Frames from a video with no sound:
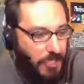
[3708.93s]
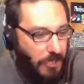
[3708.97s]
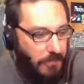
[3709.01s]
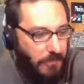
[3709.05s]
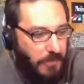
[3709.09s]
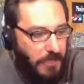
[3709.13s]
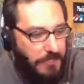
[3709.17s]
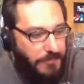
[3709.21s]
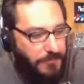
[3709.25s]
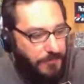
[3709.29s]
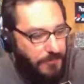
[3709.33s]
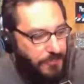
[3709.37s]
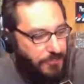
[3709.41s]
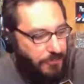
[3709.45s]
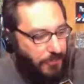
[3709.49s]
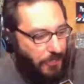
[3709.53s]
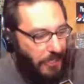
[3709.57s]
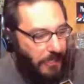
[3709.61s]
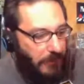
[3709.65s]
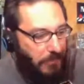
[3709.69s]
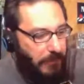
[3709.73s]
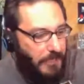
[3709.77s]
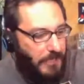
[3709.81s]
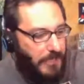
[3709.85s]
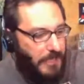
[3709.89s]
much for
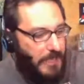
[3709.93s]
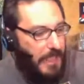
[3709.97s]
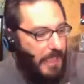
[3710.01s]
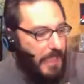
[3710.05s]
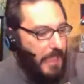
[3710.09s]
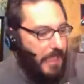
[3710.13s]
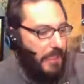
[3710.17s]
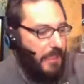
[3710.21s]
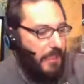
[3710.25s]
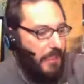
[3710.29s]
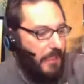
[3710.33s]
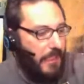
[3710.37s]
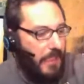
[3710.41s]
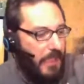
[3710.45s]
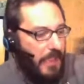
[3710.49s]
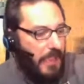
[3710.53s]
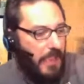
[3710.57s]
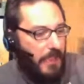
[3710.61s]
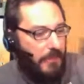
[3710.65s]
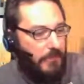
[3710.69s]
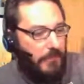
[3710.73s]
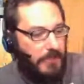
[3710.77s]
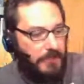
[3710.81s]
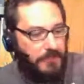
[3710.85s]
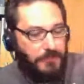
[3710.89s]
joining me today. I
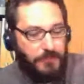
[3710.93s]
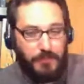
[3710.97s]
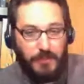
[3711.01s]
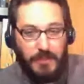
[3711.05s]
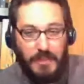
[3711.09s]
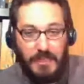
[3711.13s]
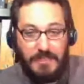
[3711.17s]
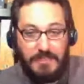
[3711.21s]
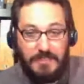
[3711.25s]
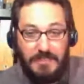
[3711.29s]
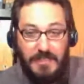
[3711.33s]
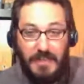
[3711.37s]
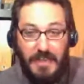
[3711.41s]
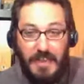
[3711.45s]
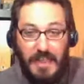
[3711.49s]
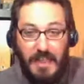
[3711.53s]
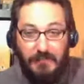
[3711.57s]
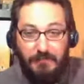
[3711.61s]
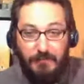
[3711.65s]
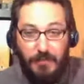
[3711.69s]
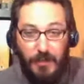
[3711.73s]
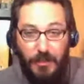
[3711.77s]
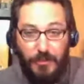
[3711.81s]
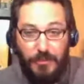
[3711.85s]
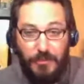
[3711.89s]
was really excited to have
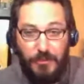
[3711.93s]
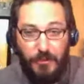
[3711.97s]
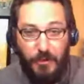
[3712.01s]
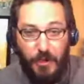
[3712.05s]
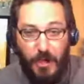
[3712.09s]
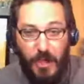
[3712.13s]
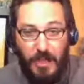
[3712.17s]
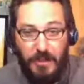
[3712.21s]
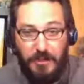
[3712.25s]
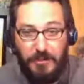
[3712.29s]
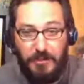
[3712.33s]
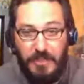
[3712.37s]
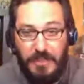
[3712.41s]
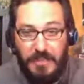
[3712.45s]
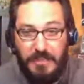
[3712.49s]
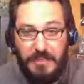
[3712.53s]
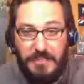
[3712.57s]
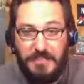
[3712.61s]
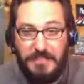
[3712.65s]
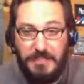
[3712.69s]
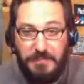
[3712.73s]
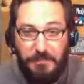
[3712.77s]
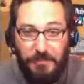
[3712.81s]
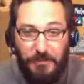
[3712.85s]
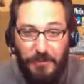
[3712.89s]
both you on. You didn't
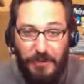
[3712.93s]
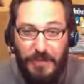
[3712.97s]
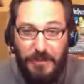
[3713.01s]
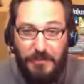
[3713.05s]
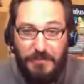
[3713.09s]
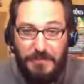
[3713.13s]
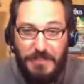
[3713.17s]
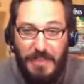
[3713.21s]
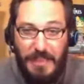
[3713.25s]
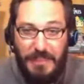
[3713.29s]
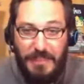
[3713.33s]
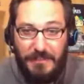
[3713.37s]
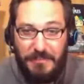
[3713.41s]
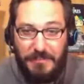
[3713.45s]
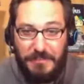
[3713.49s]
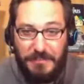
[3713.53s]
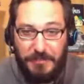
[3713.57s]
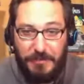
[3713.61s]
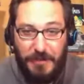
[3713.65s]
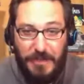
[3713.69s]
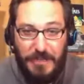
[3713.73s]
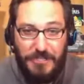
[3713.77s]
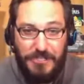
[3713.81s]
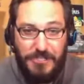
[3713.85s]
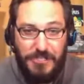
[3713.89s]
disappoint. I think it was a
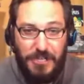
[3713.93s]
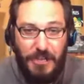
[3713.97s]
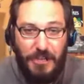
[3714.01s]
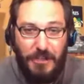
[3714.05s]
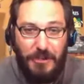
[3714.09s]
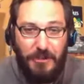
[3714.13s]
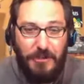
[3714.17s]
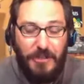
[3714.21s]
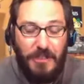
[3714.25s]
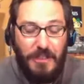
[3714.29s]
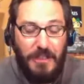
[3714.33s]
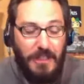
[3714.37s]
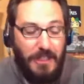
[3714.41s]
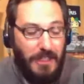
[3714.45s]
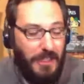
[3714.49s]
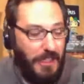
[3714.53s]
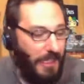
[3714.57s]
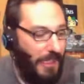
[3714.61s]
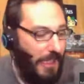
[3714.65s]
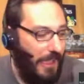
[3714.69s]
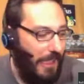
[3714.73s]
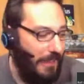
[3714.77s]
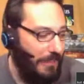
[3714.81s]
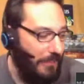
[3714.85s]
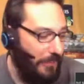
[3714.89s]
great show.
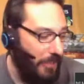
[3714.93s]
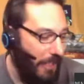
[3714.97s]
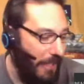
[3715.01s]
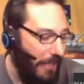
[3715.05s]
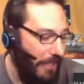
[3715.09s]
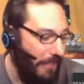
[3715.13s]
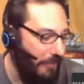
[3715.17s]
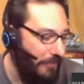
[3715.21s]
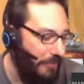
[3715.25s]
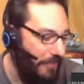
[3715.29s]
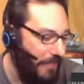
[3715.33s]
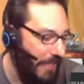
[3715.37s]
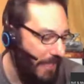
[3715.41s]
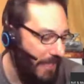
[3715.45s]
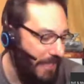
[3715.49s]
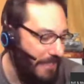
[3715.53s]
A lot of entertaining